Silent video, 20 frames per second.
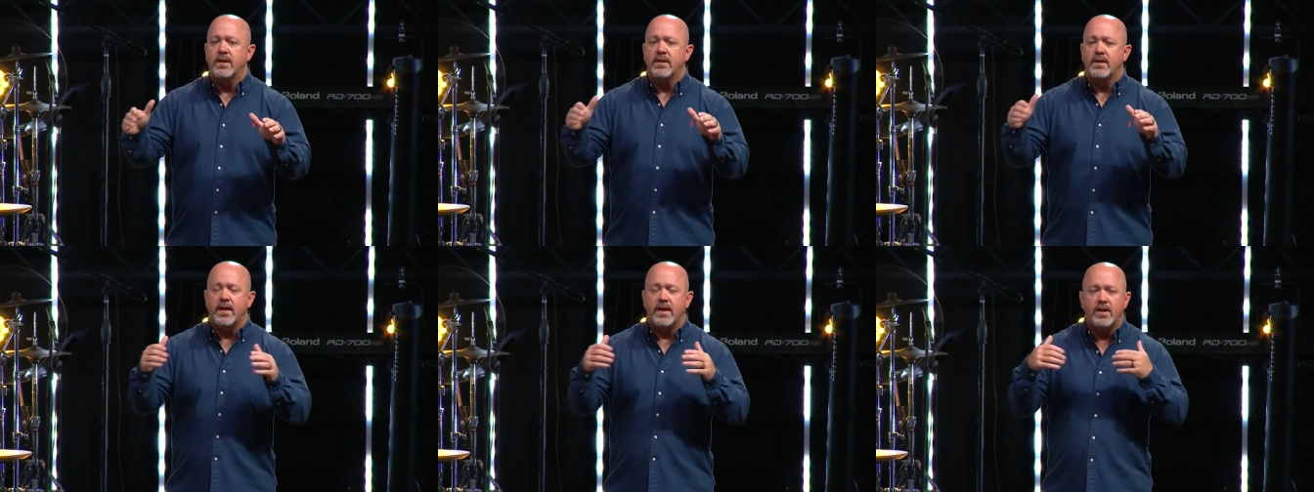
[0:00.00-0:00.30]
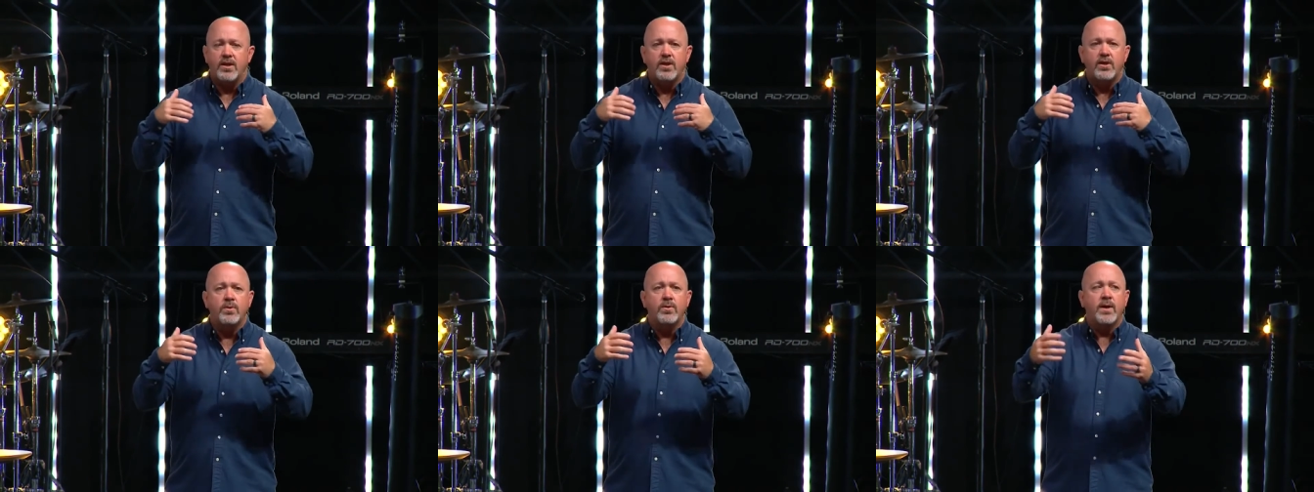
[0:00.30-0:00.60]

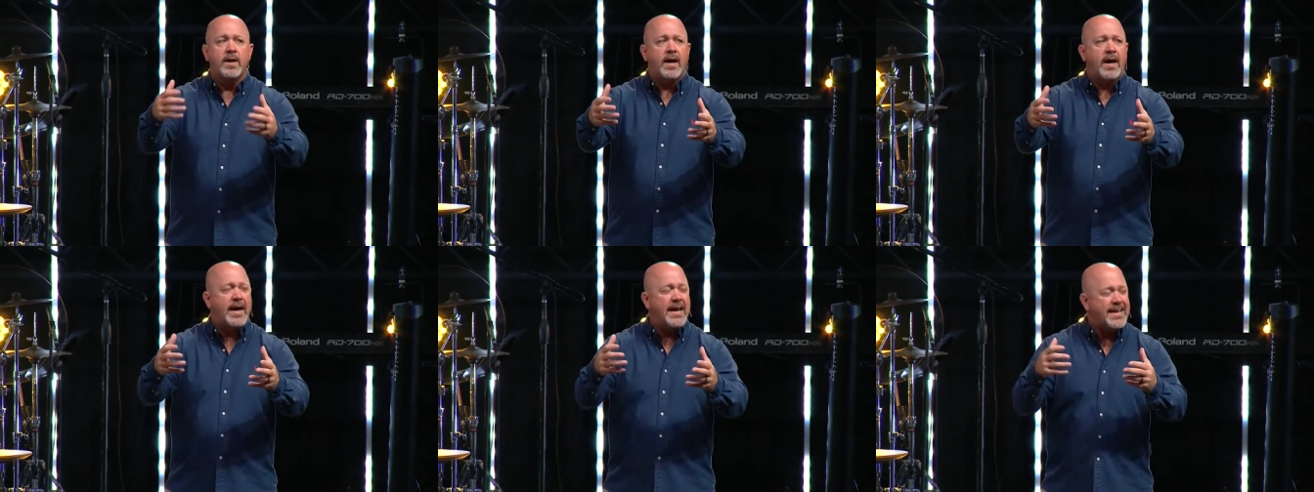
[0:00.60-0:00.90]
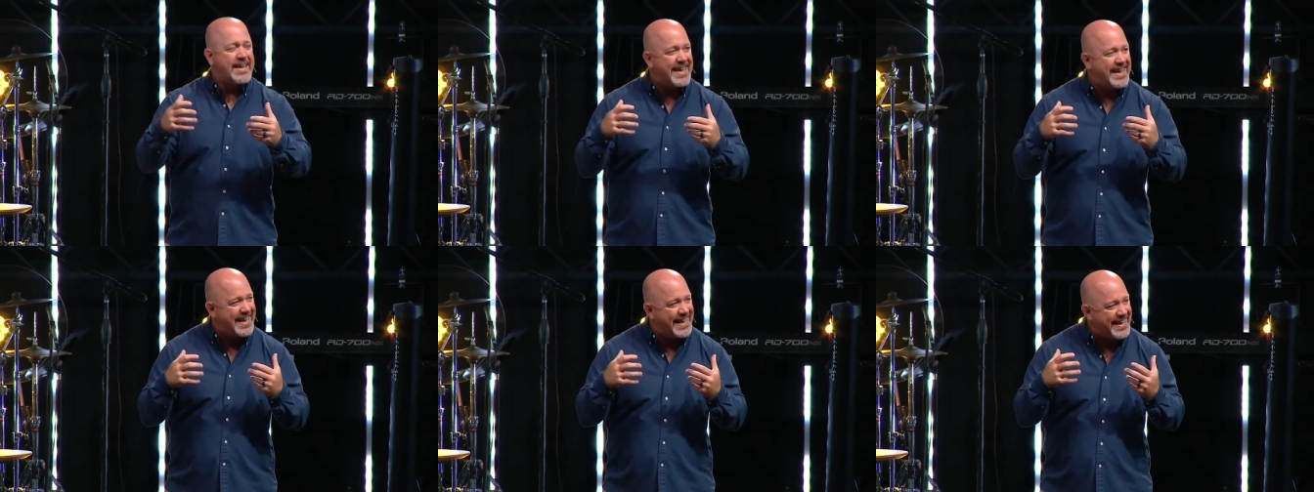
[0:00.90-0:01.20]
that you and I
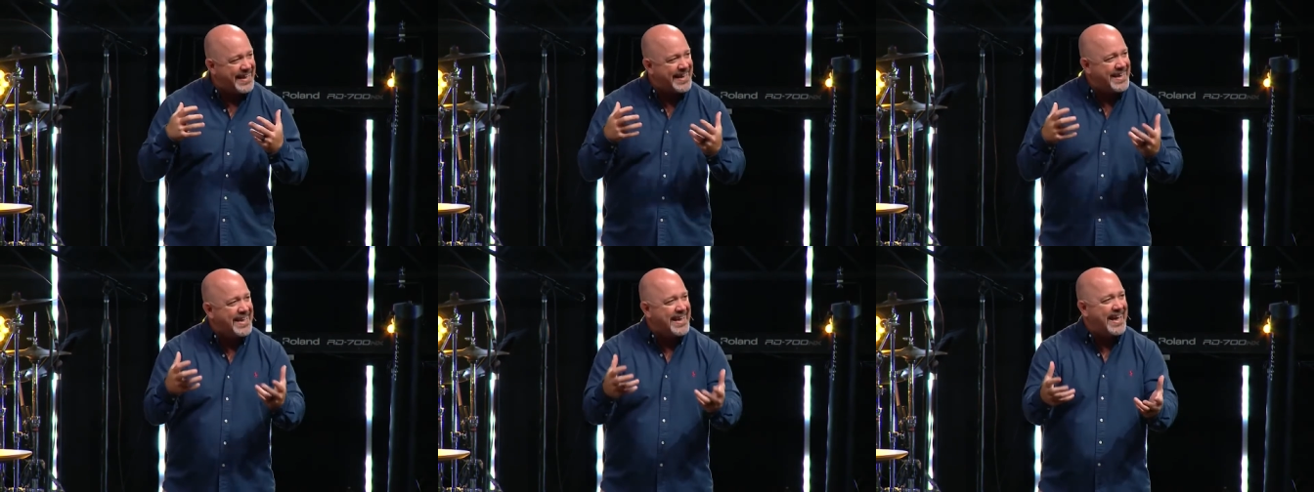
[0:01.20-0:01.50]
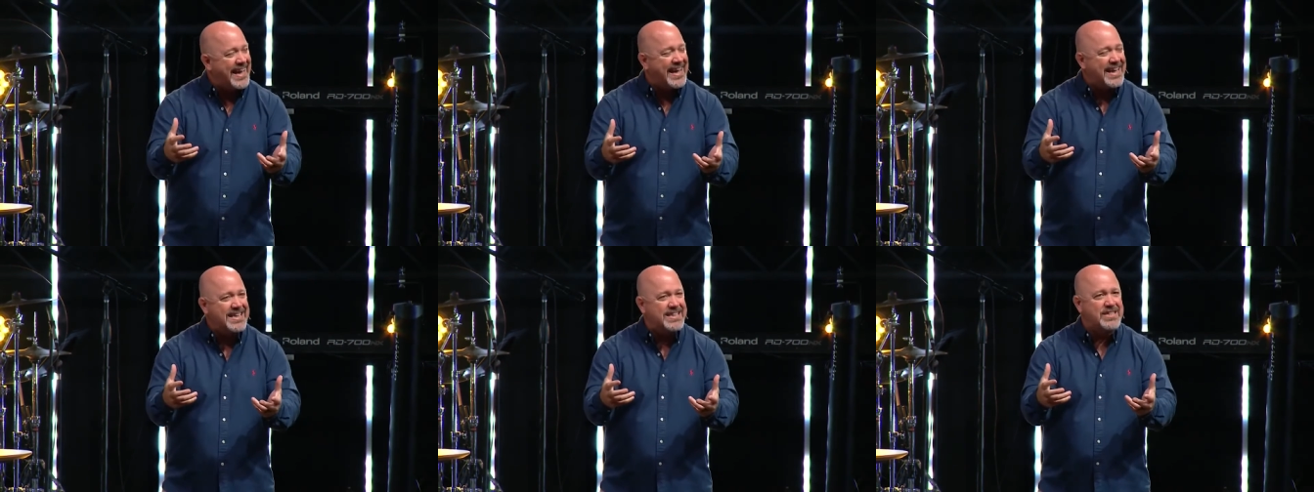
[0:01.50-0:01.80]
can
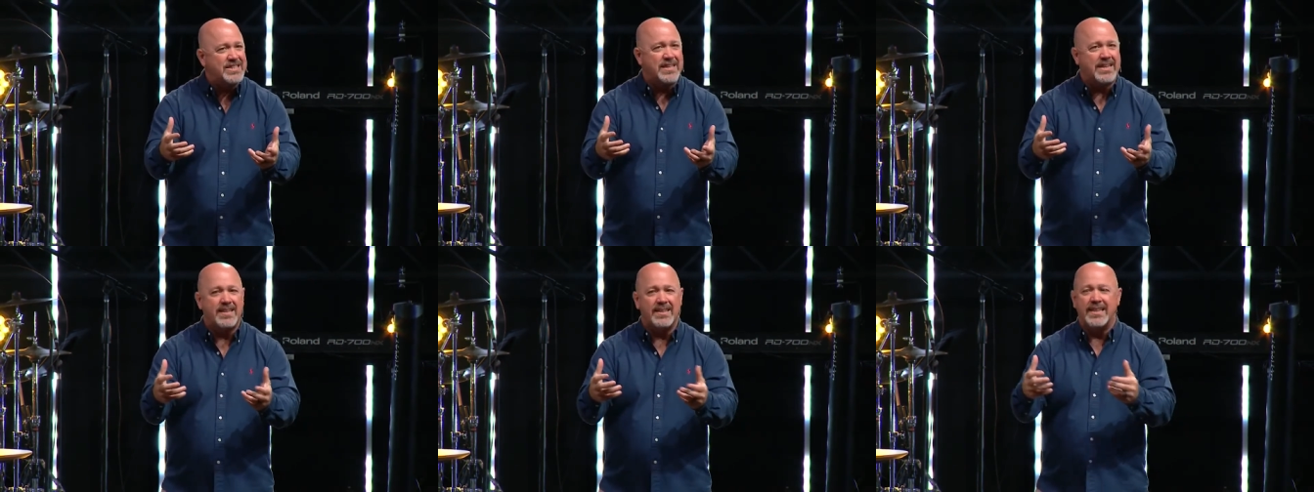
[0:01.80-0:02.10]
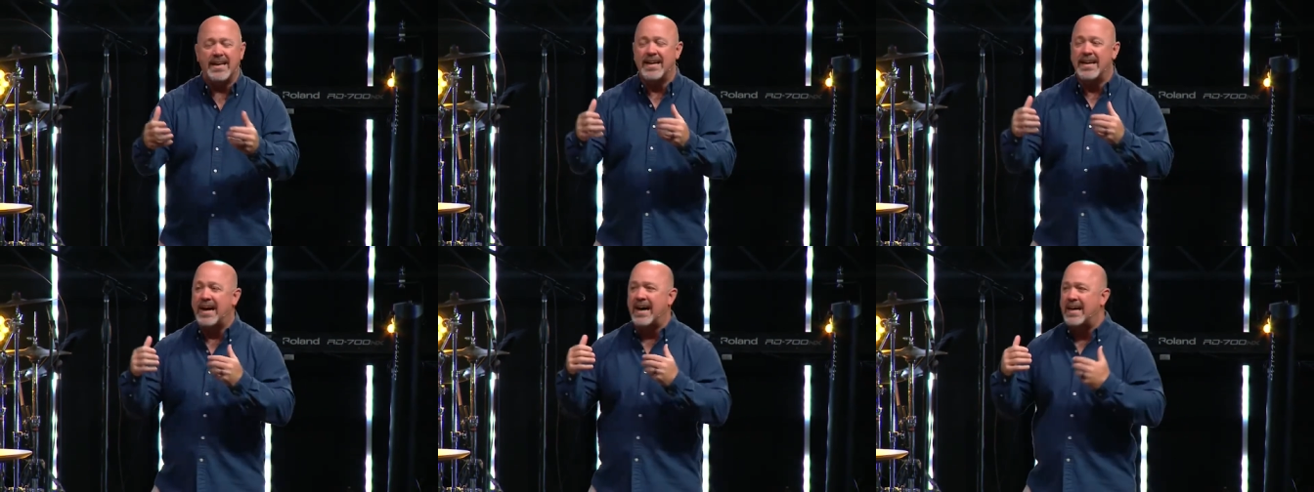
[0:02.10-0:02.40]
engage in
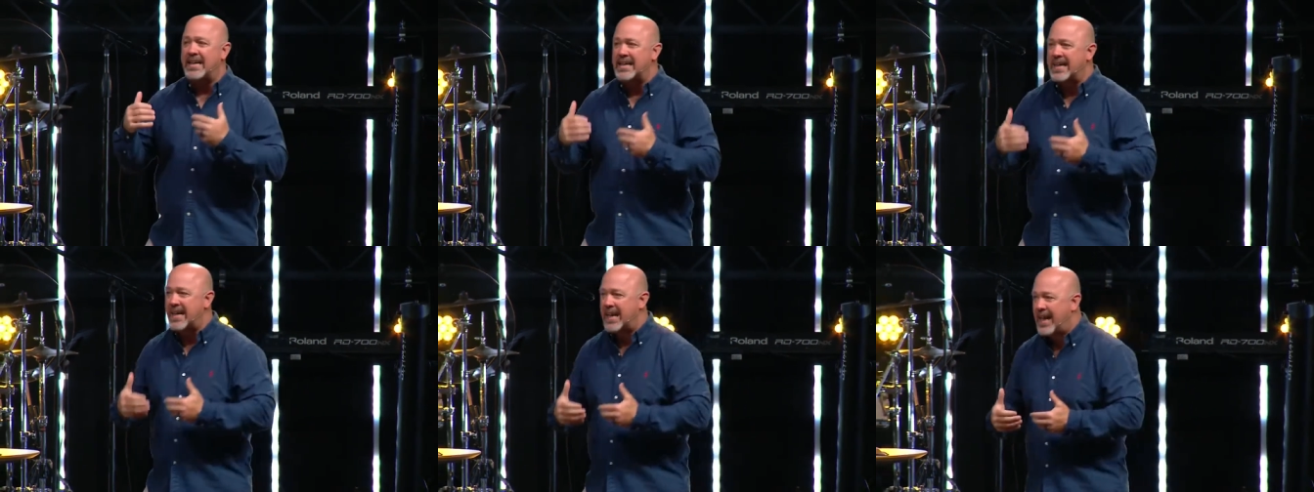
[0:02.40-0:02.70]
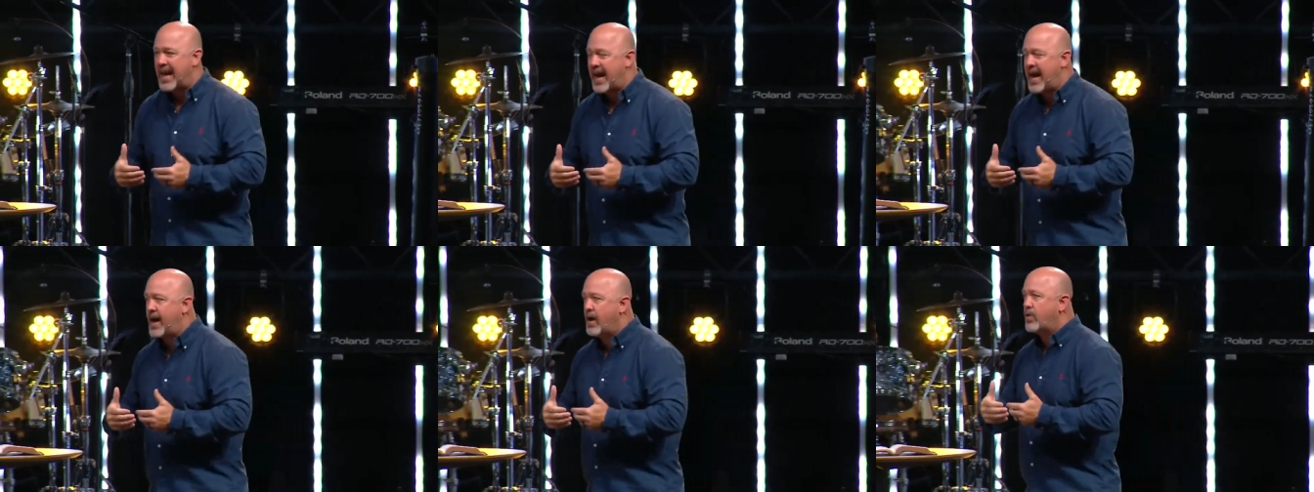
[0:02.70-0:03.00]
that
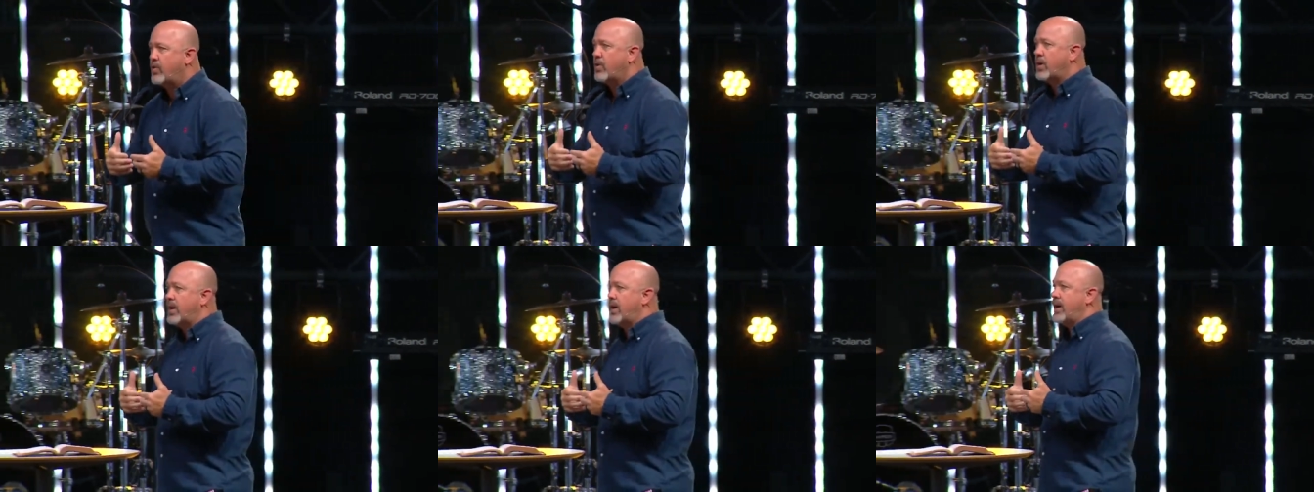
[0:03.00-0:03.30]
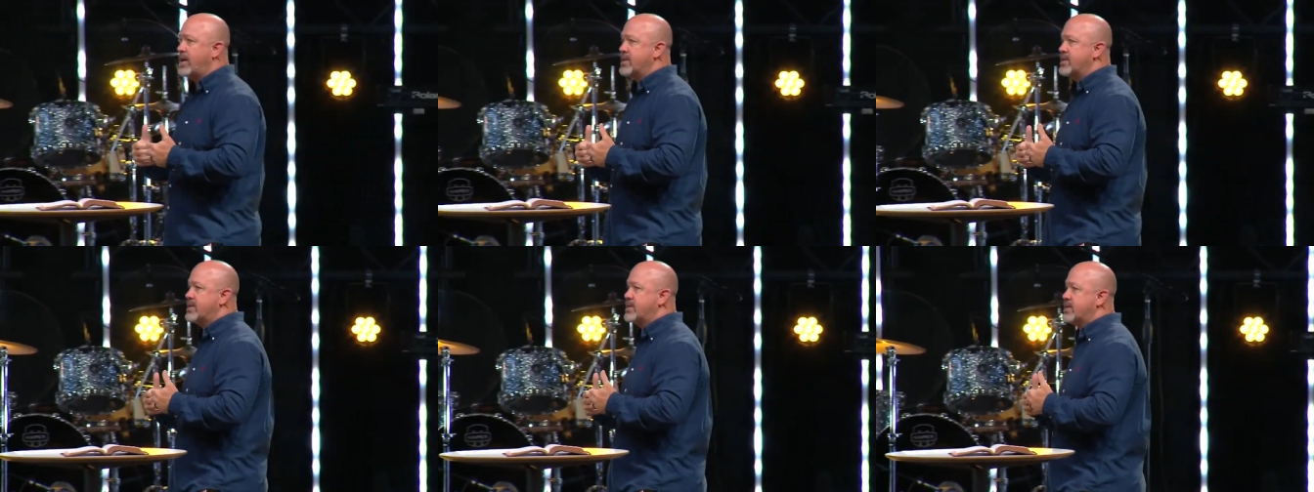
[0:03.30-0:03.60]
allow
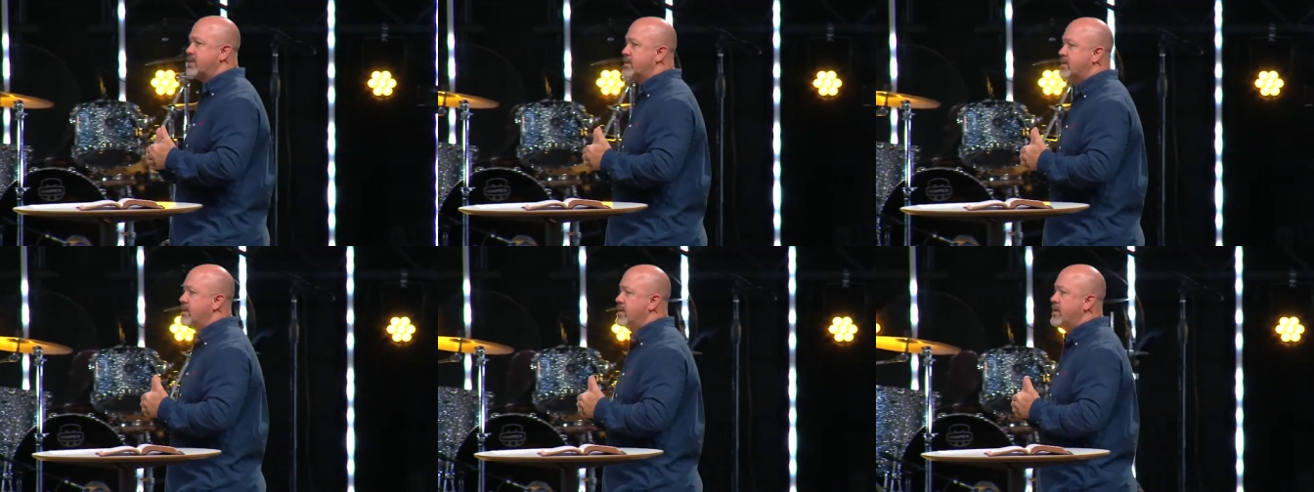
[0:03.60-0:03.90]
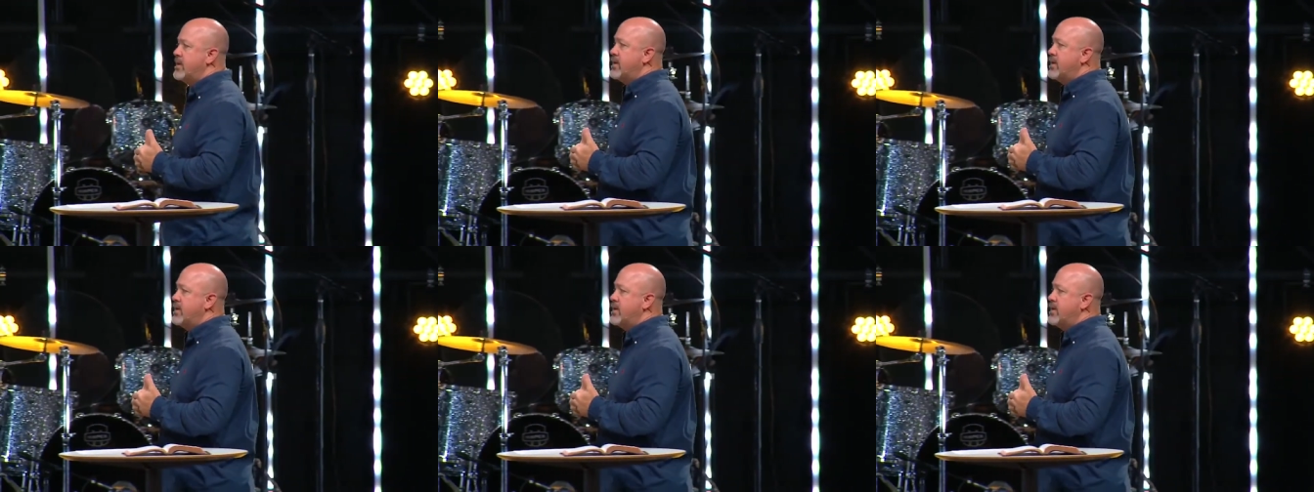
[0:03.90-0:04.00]
us